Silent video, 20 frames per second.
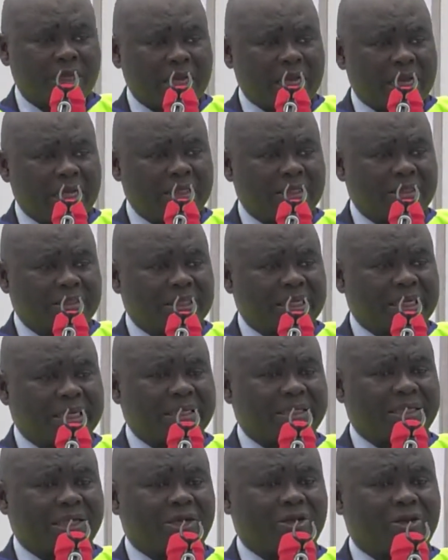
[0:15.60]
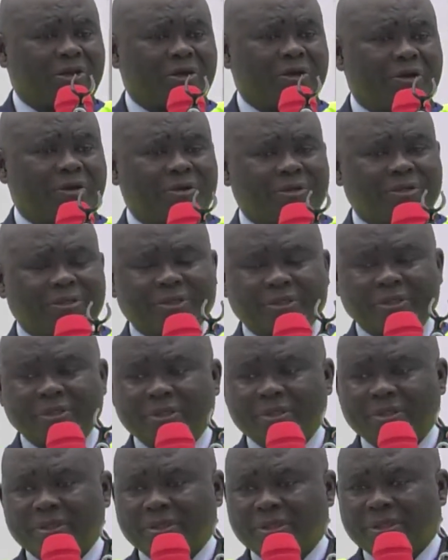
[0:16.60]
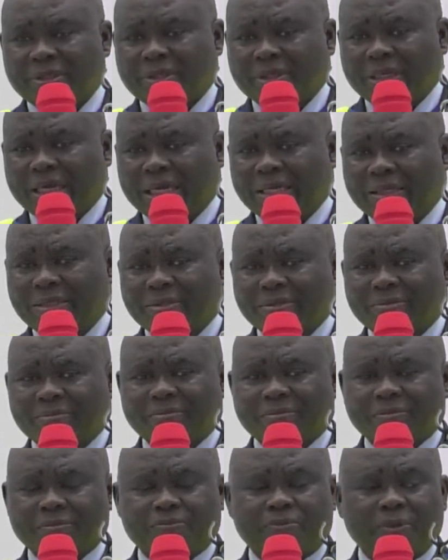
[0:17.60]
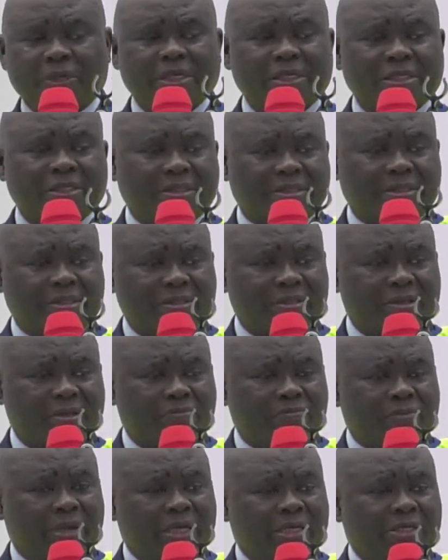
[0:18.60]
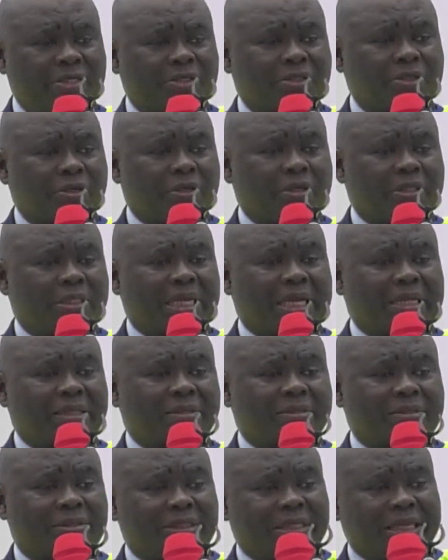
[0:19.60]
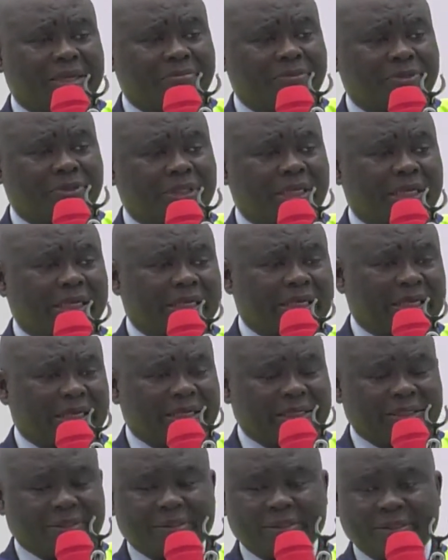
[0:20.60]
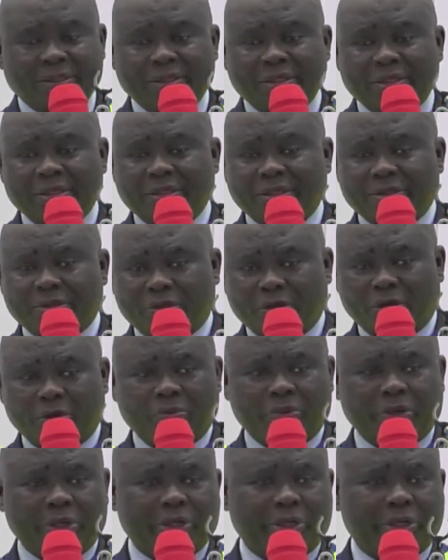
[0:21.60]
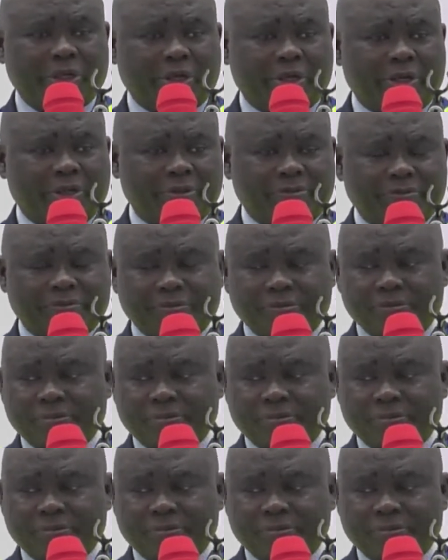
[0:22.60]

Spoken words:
and tell the Lord that please mention that names again. Dominion.